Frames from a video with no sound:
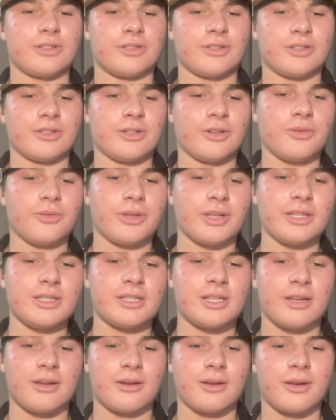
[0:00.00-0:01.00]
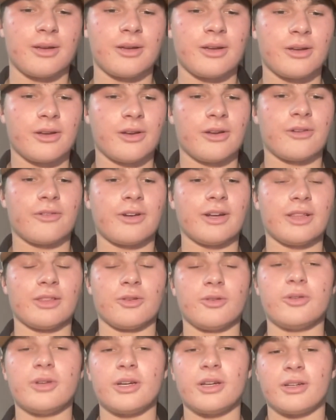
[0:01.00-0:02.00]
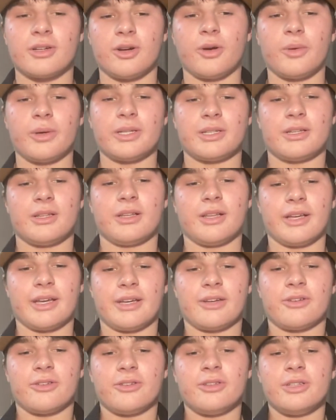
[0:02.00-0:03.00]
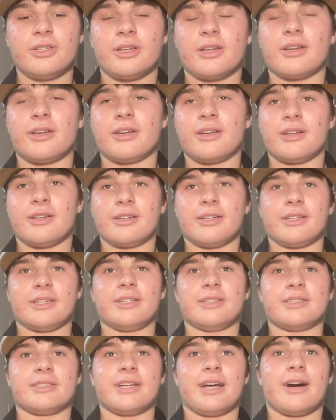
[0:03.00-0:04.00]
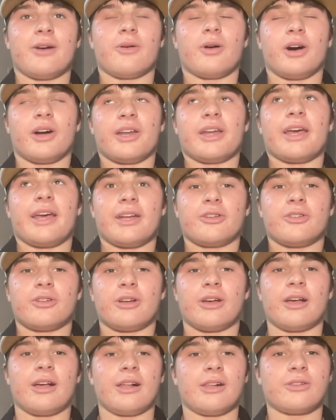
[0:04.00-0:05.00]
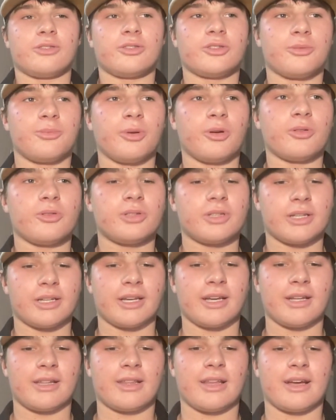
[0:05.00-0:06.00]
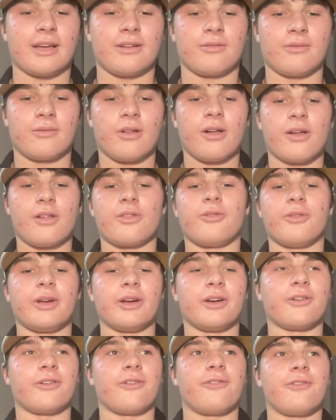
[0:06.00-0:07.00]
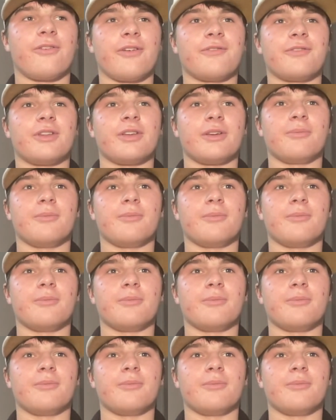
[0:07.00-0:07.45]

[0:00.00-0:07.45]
Luka going to the Lakers, he's now ineligible to get that $350